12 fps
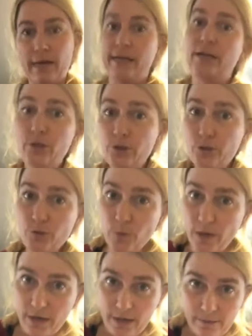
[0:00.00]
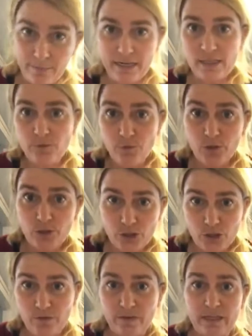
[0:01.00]
here's what, it makes 4
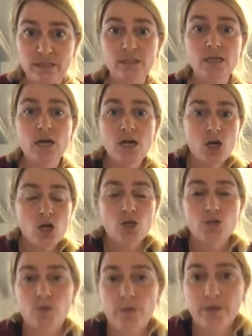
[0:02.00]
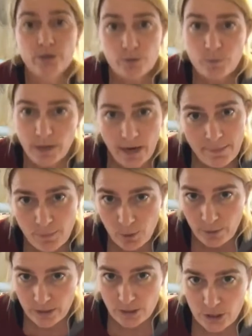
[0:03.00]
servings. So here's what I'm
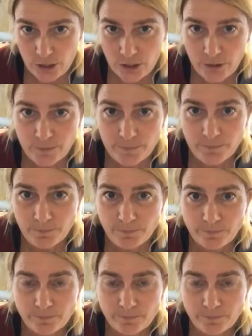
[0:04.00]
going to do.